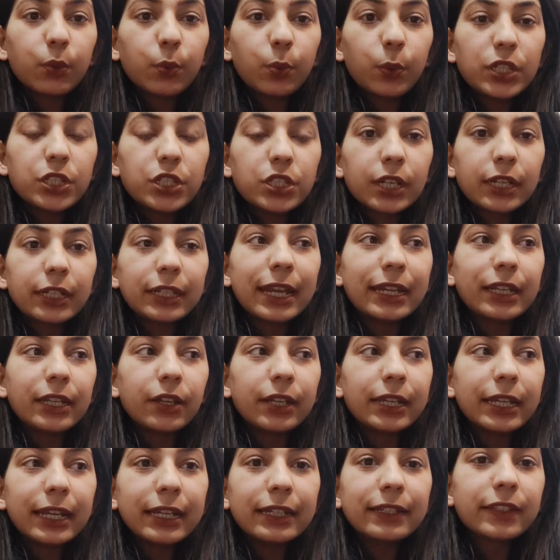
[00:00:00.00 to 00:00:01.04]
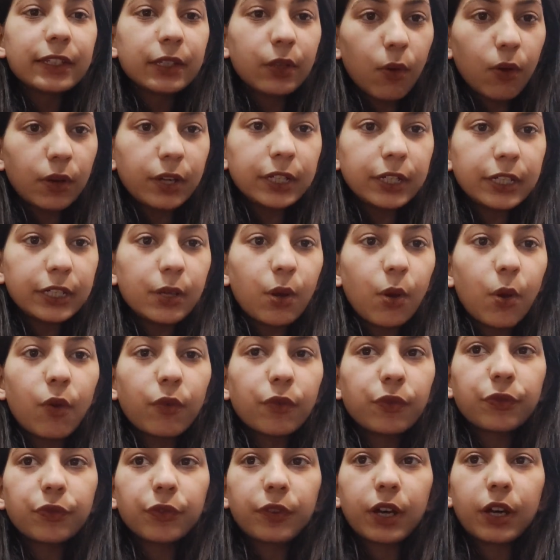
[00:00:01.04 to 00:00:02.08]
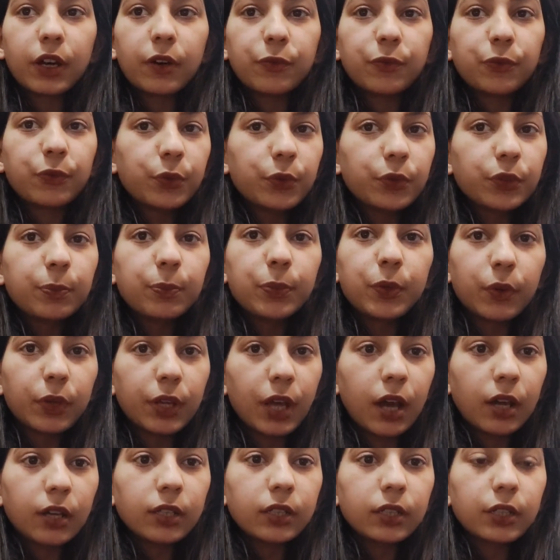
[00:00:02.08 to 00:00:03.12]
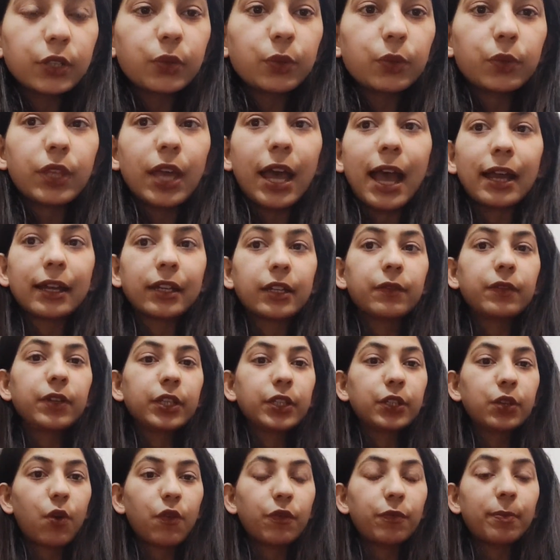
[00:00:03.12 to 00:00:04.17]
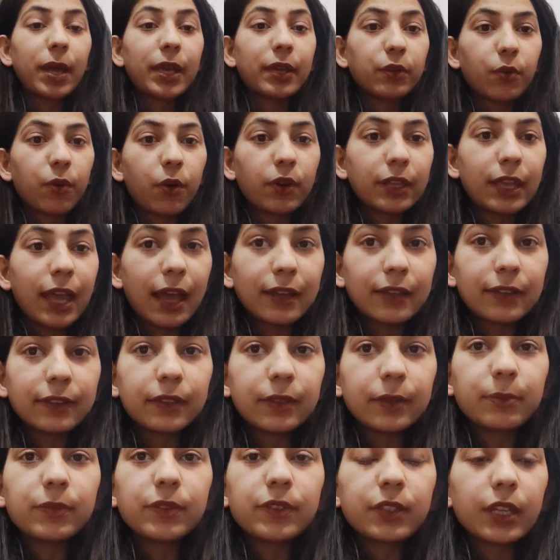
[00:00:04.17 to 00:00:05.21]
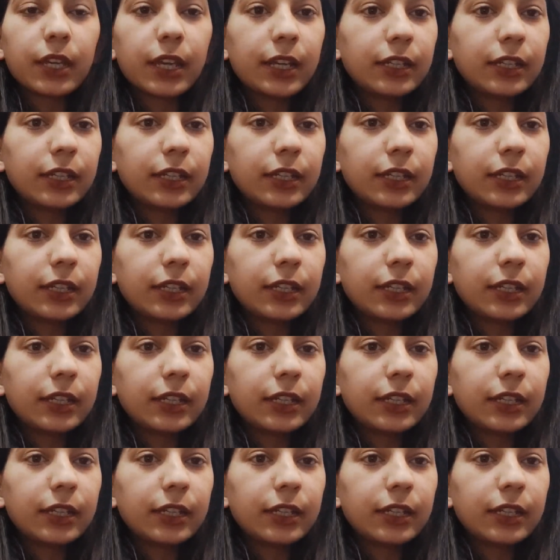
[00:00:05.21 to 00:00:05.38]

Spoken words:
which deteriorates the quality of a food product due to the activity of microorganisms.